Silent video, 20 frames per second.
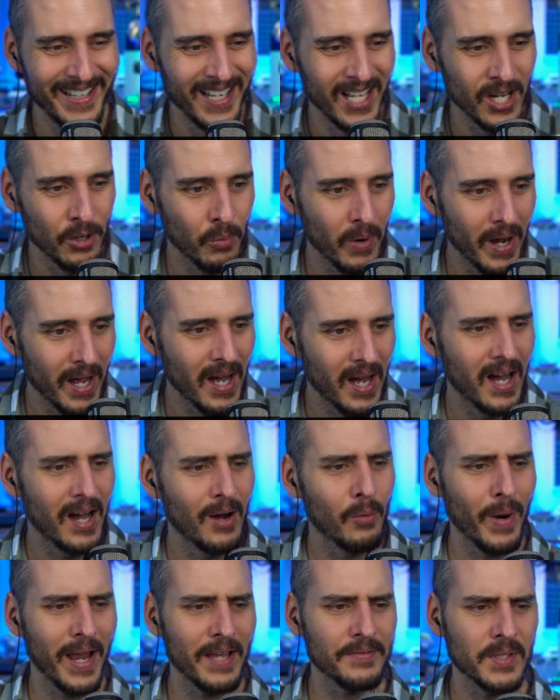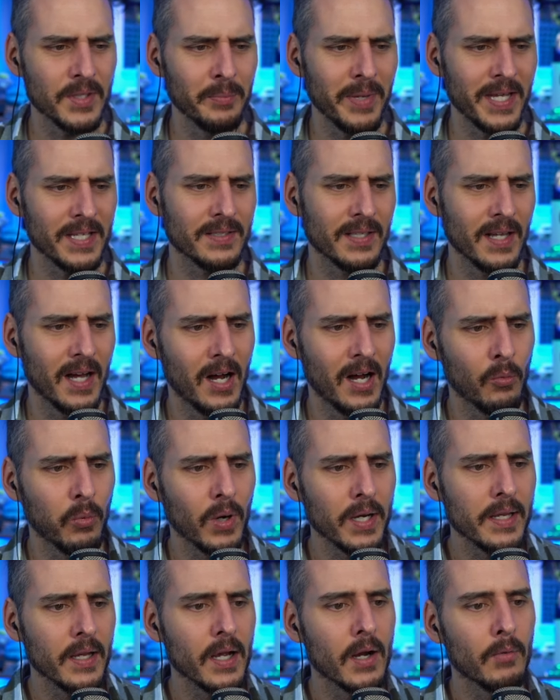well, uh, waves and bits. Uh,
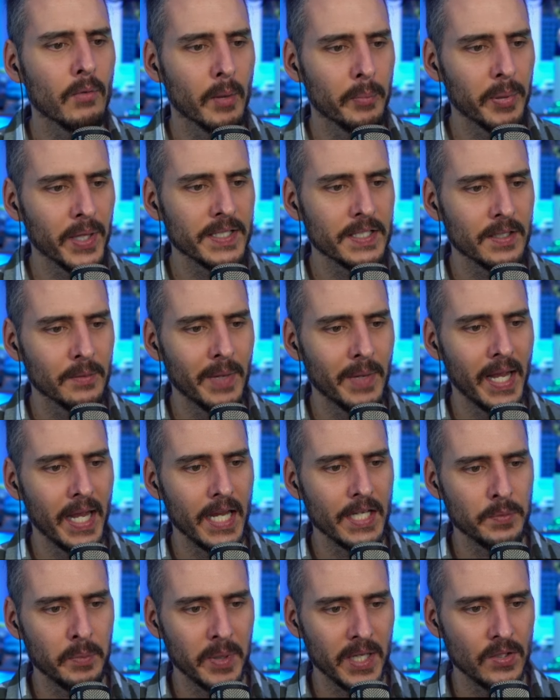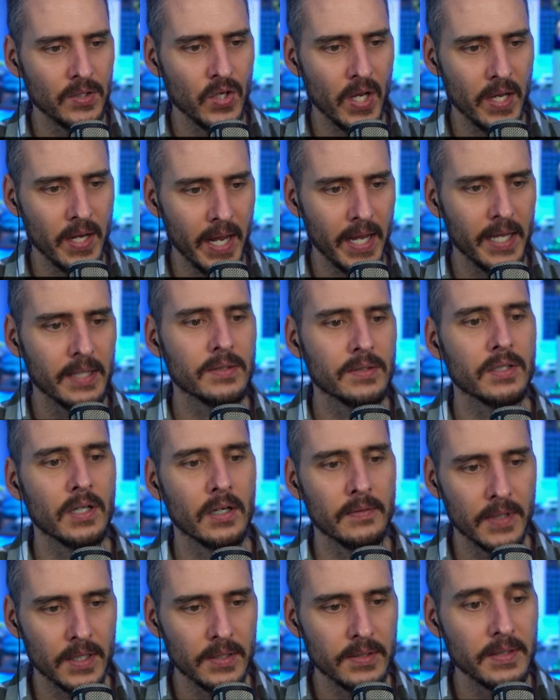working on replacing my HP Gen 8
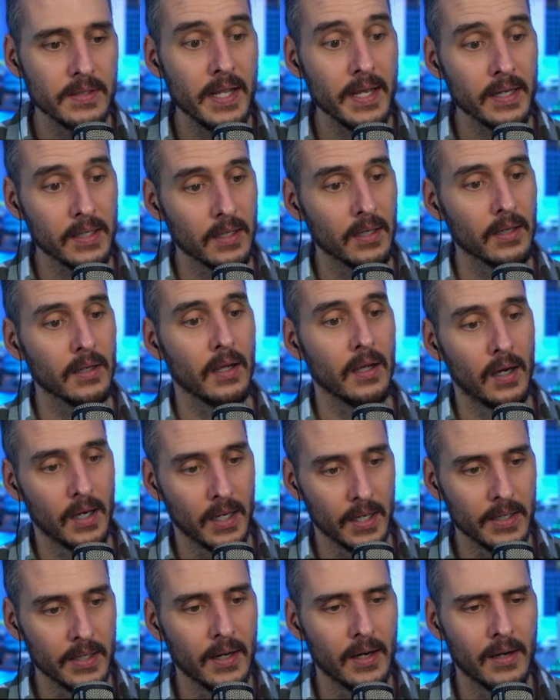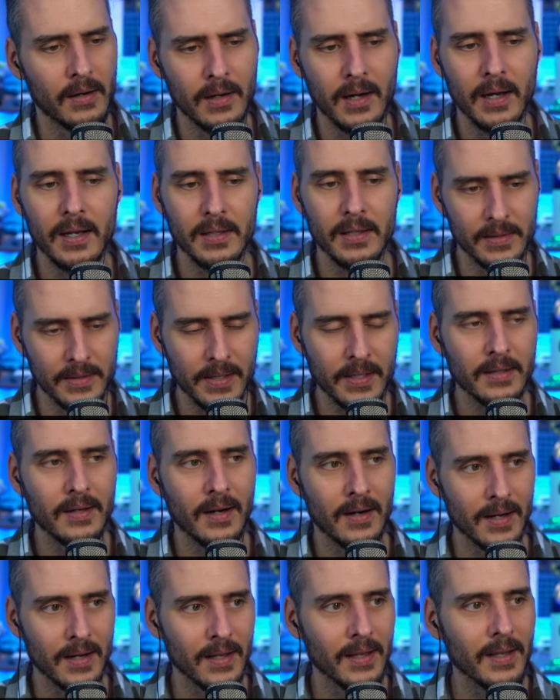server's NIC card. All right, NIC
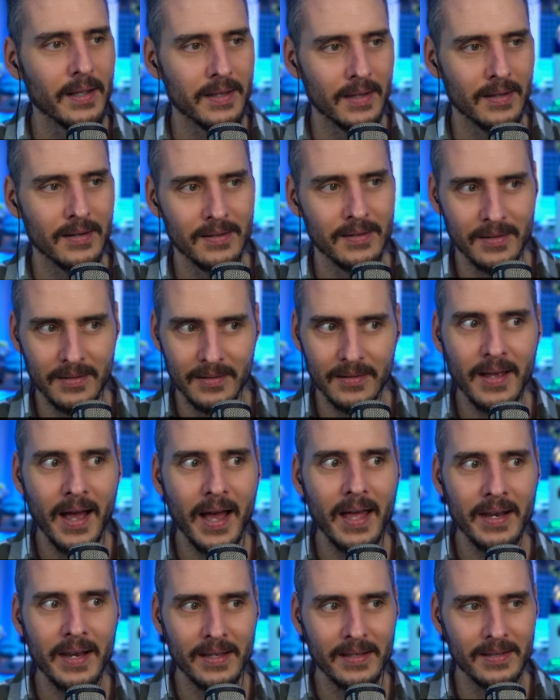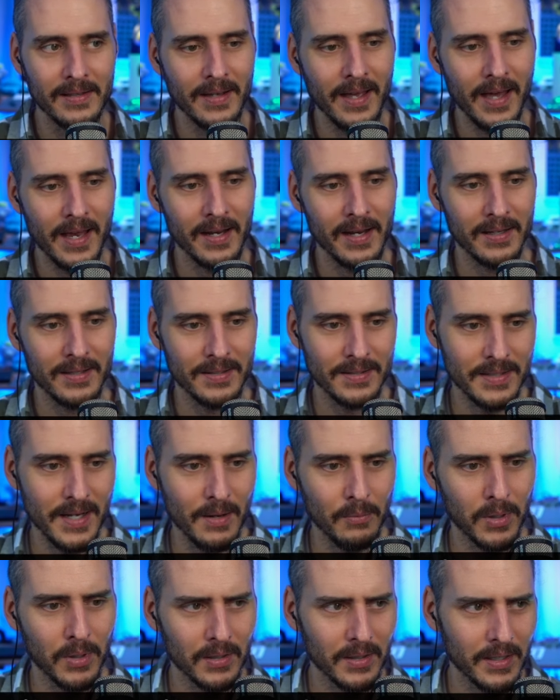card. I like it. You got it. You got it. Because
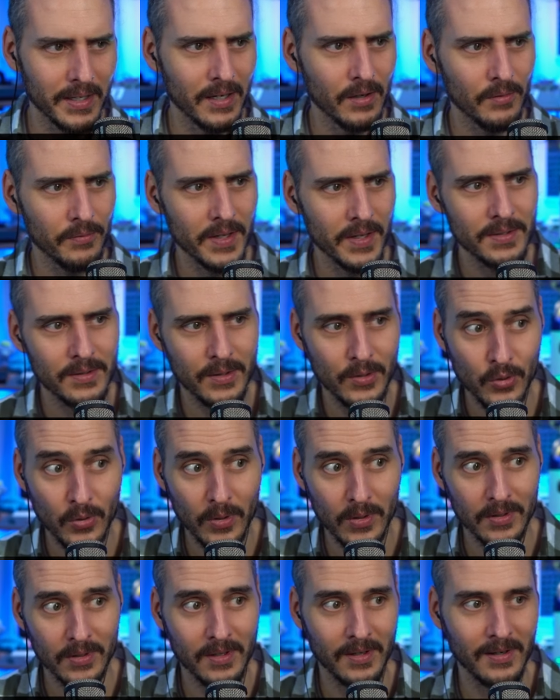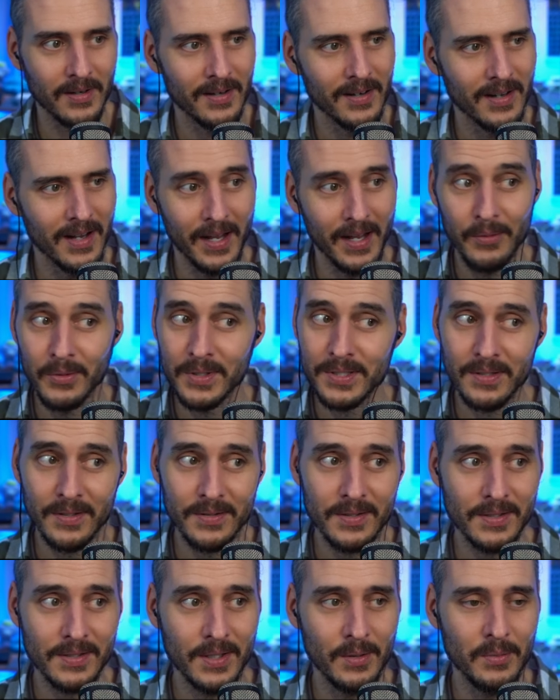network interface controller card. I always thought
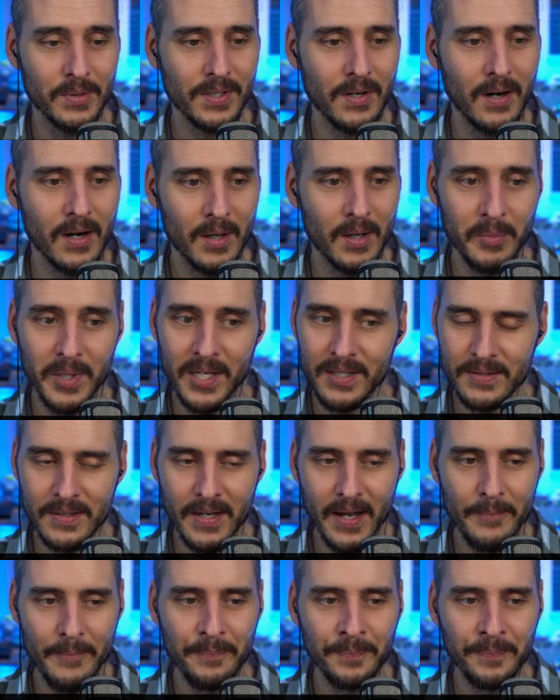the C was card, but it's not.